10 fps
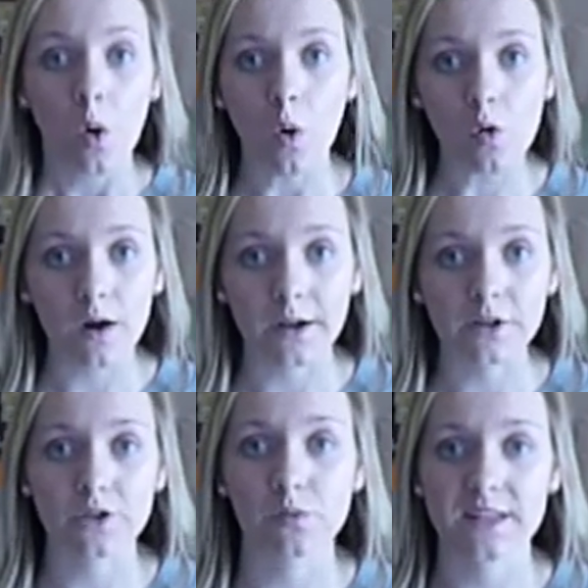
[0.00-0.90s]
Or
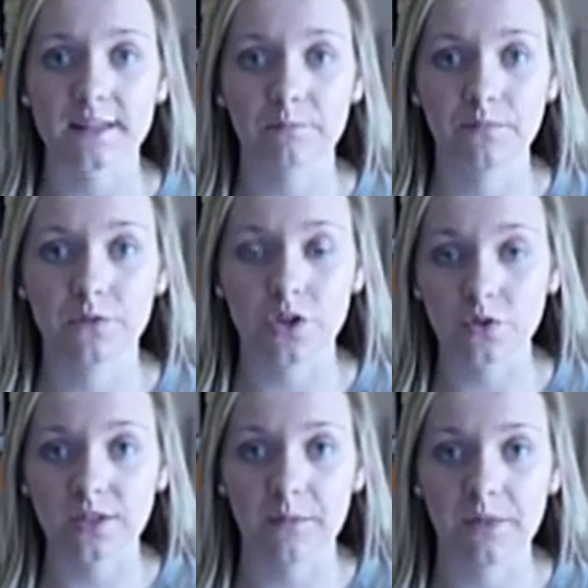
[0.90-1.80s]
do we do
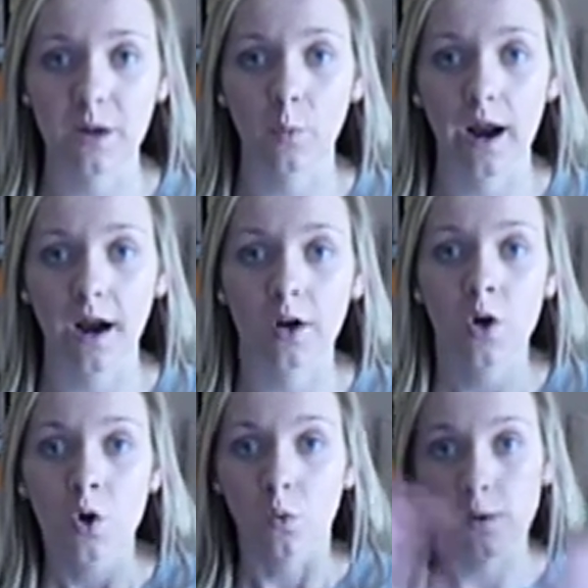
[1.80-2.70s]
something where
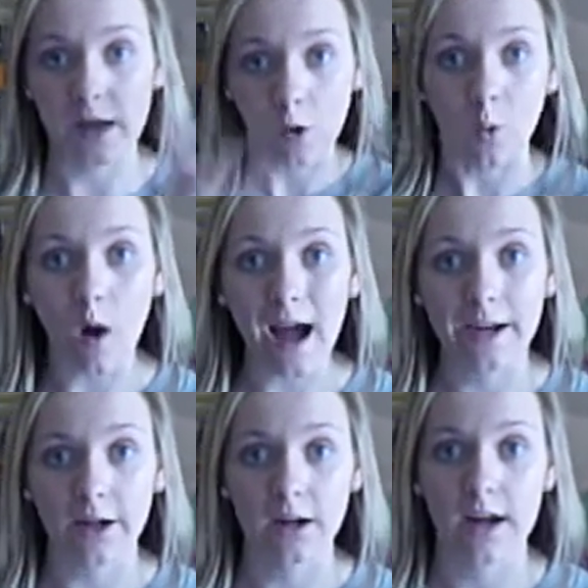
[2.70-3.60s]
we
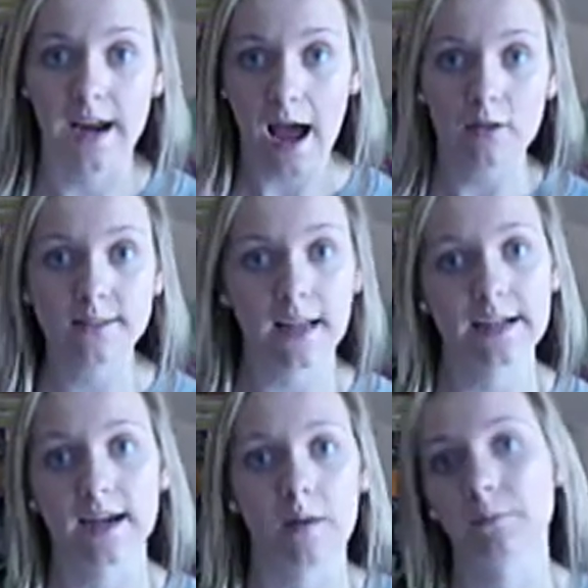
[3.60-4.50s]
acquire an outside
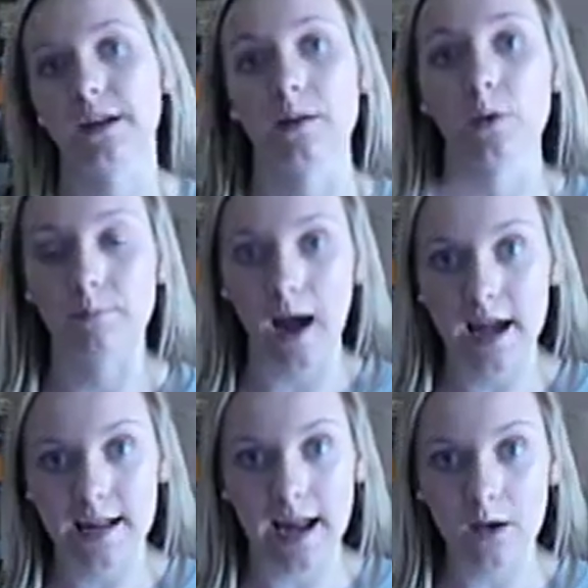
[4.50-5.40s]
company, we buy
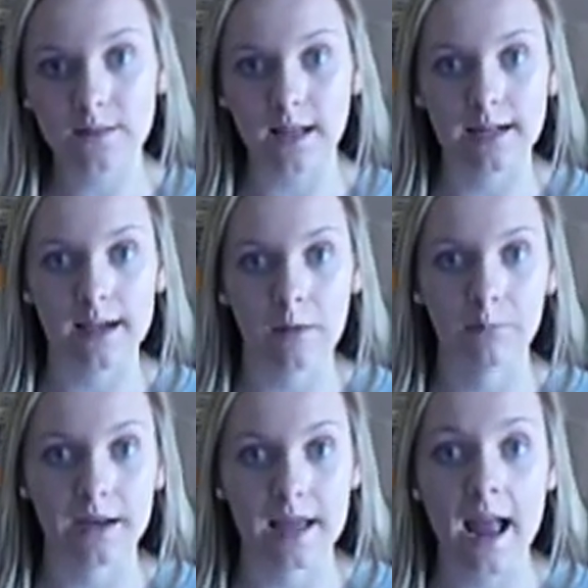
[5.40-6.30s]
an outside
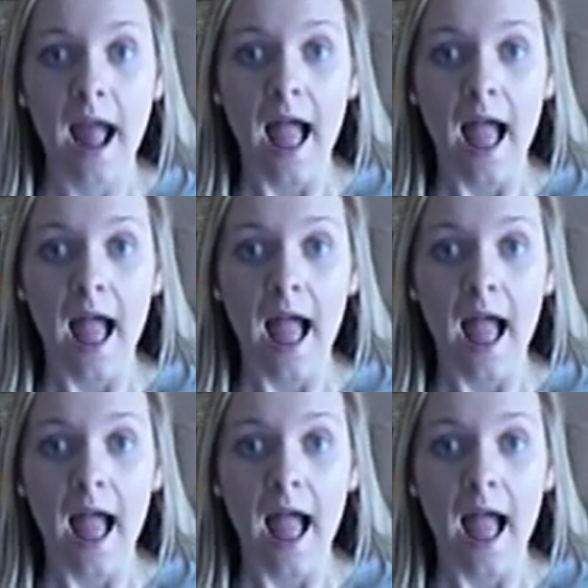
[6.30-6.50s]
company,